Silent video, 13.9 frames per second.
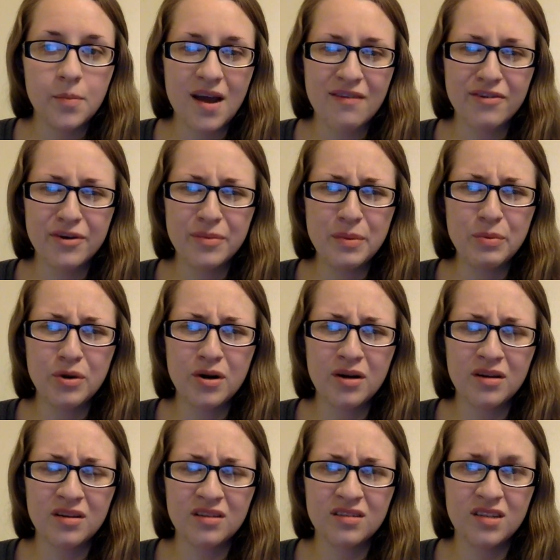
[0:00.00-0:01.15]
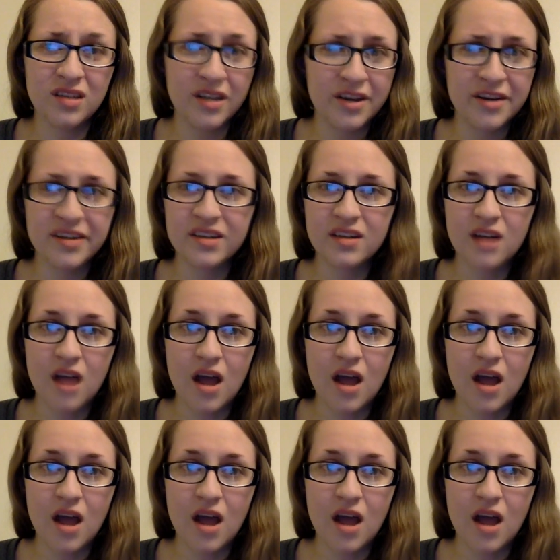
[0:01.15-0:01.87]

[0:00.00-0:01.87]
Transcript: I've heard people call it clicker.